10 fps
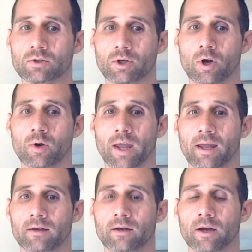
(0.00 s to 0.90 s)
you know,
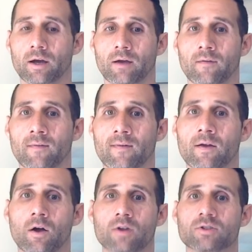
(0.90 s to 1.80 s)
and uh,
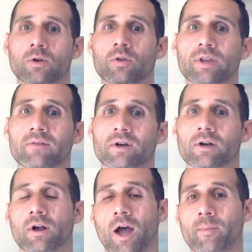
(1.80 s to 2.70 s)
also leave
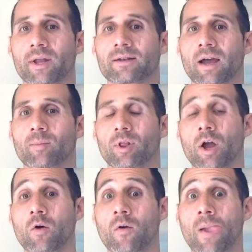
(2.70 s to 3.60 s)
a comment down
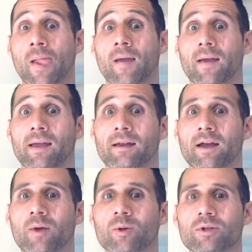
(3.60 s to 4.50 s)
below, and
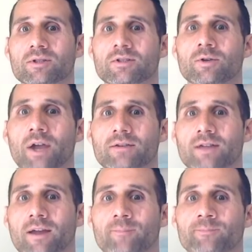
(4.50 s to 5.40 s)
I will see you next time.